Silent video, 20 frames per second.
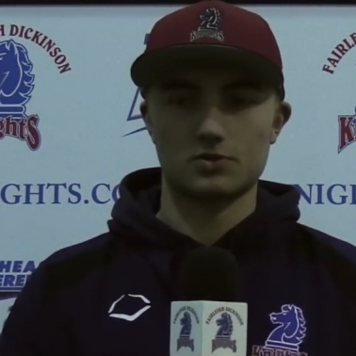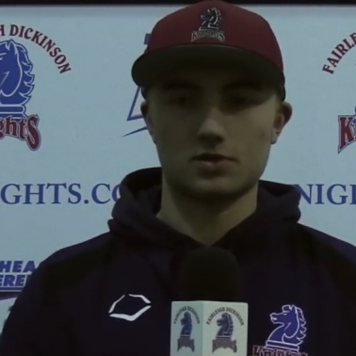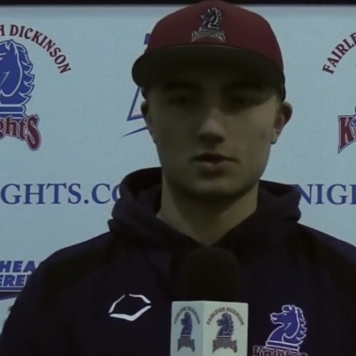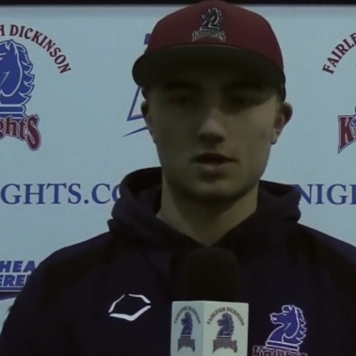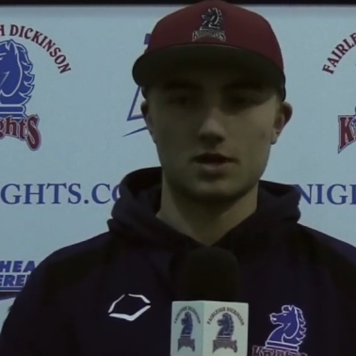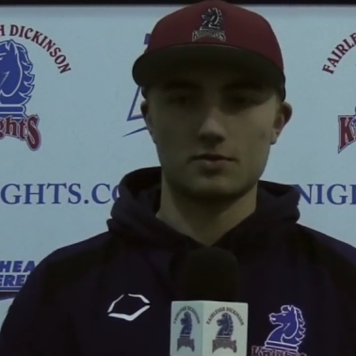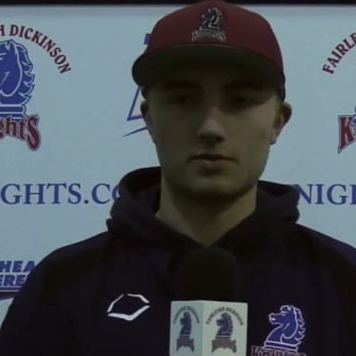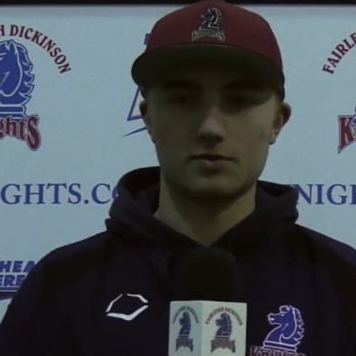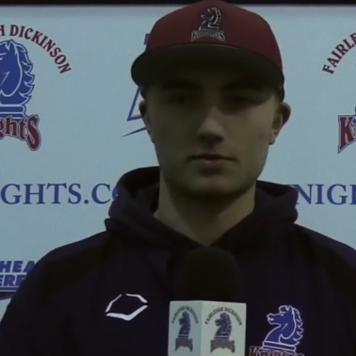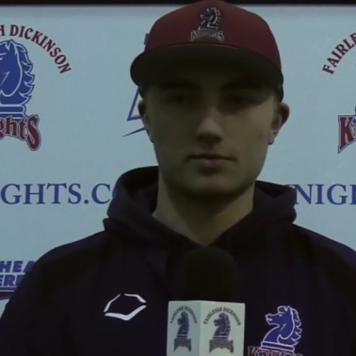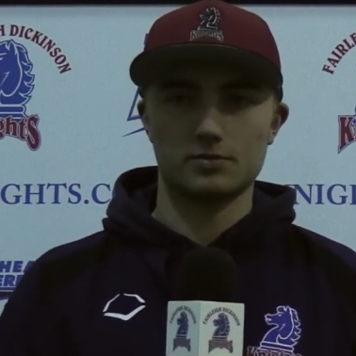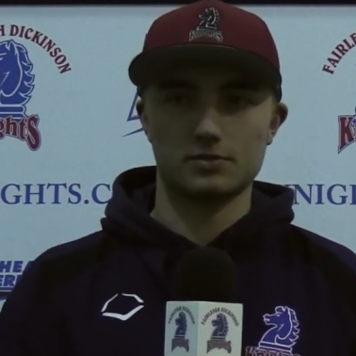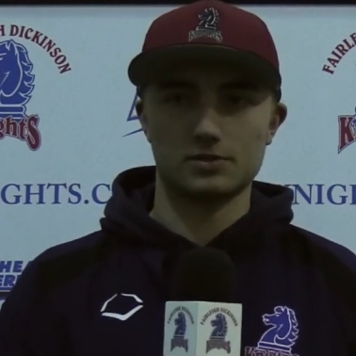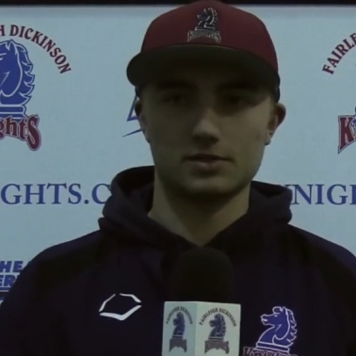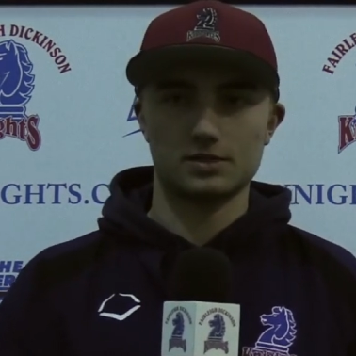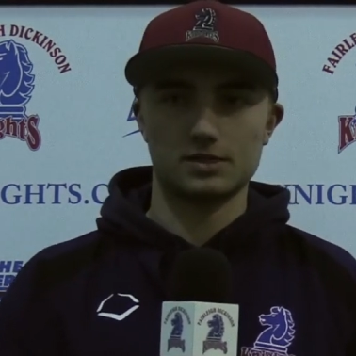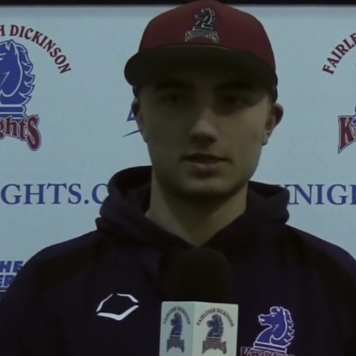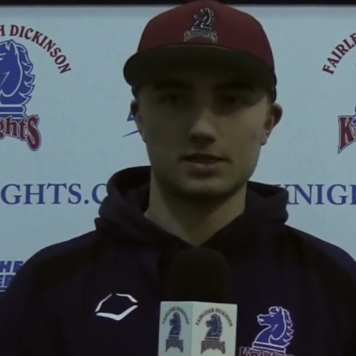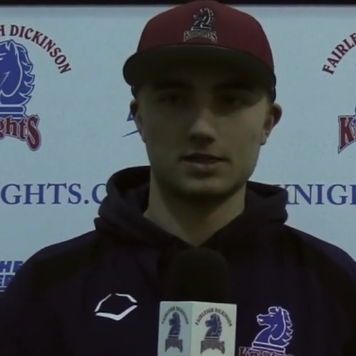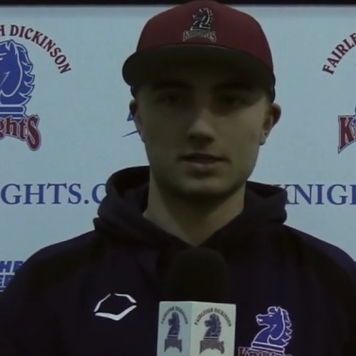
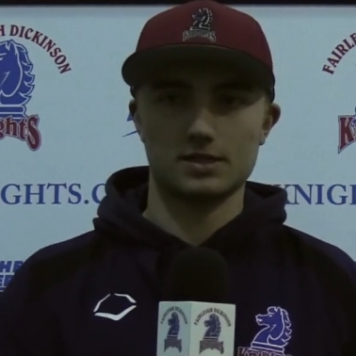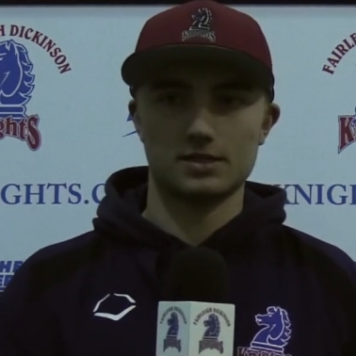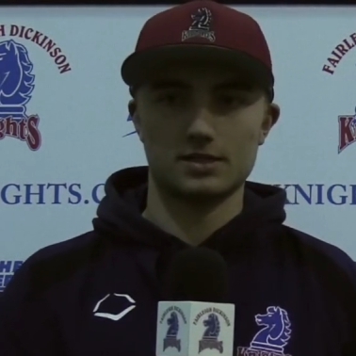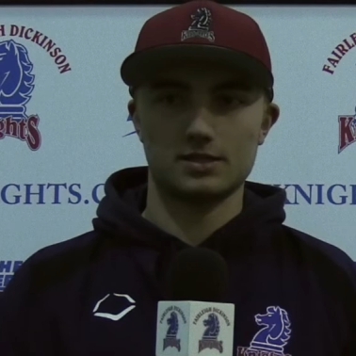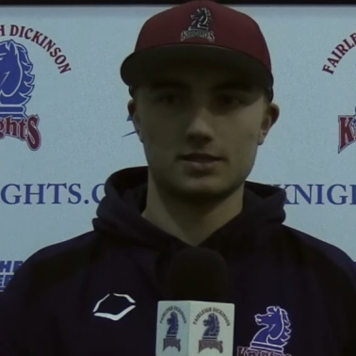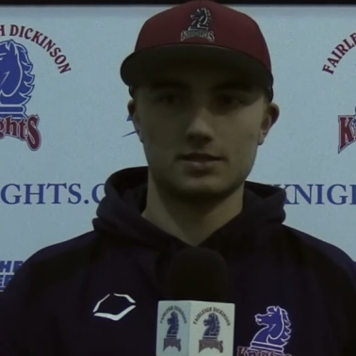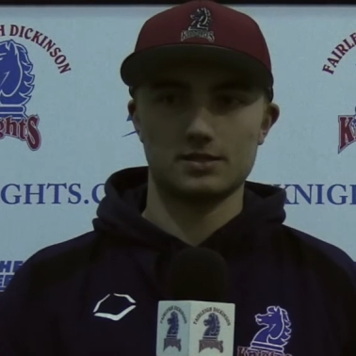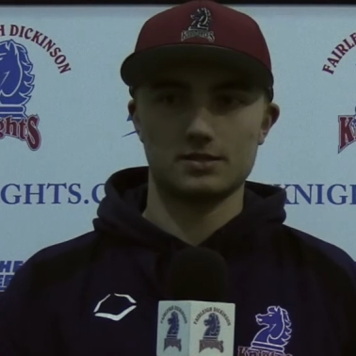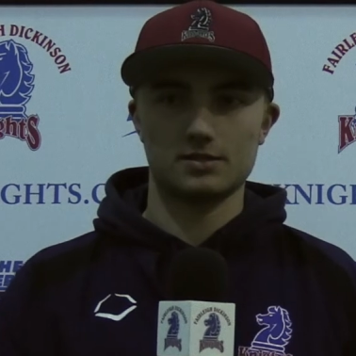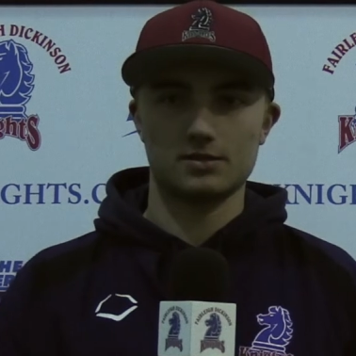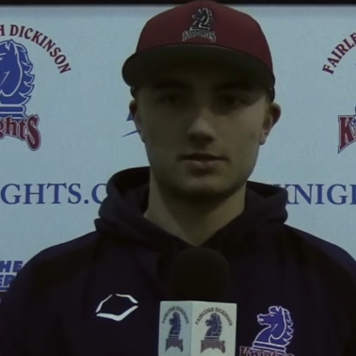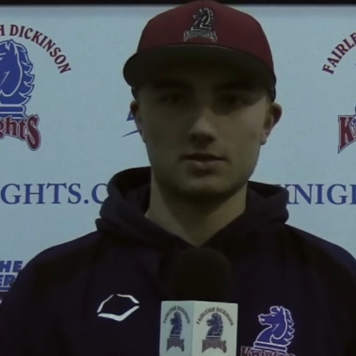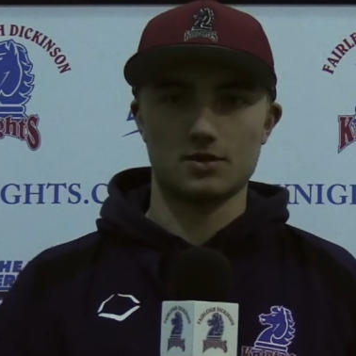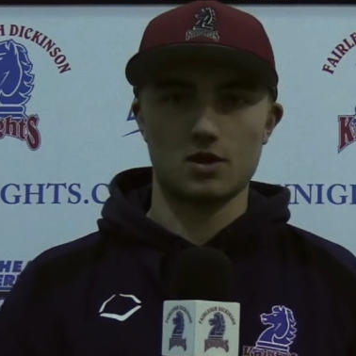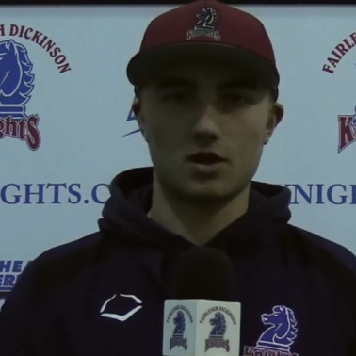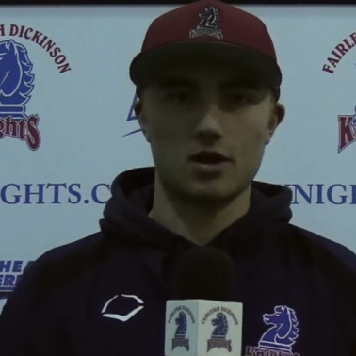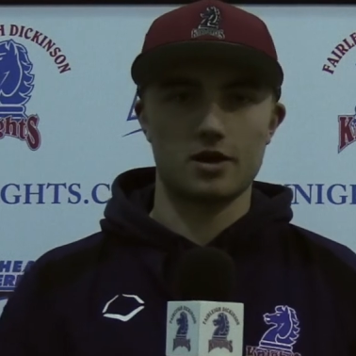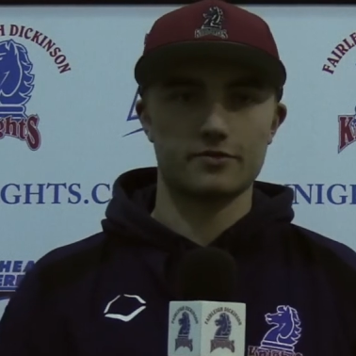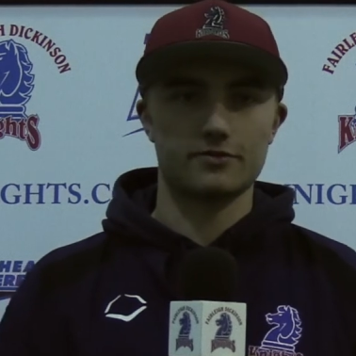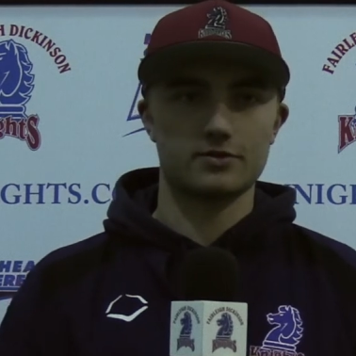probably The
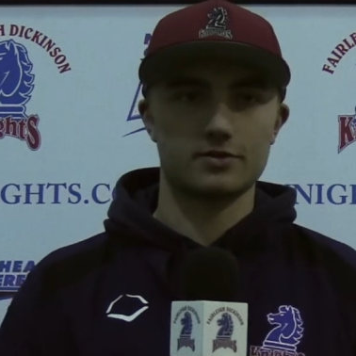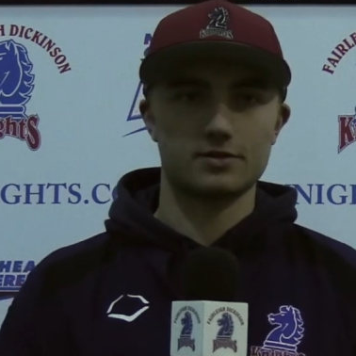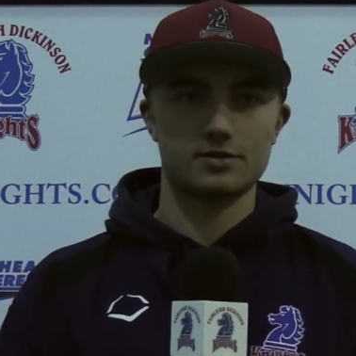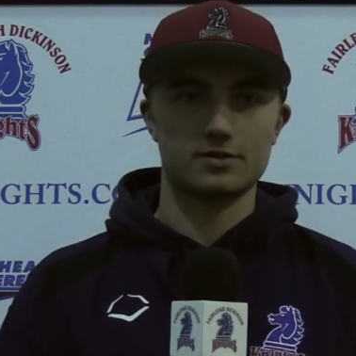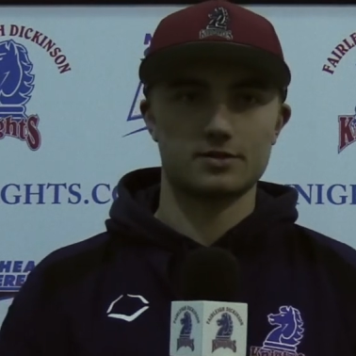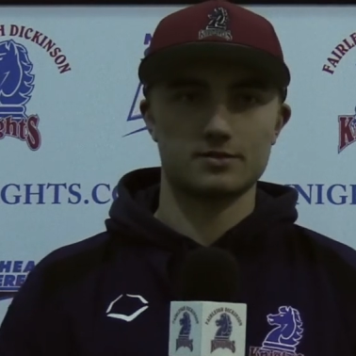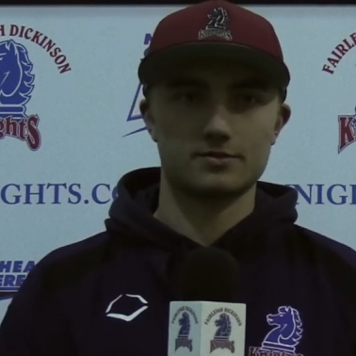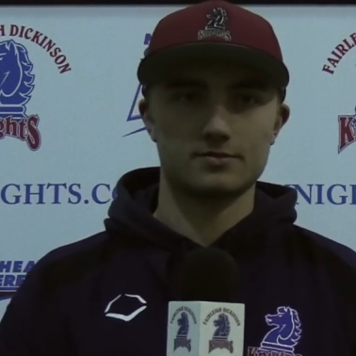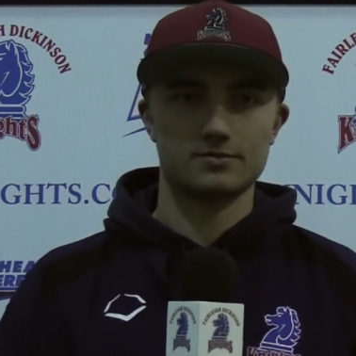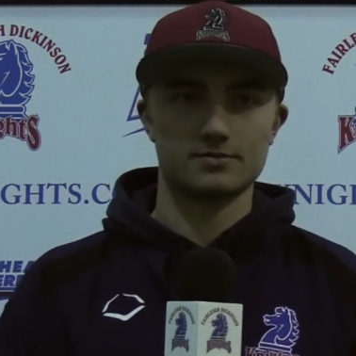Office.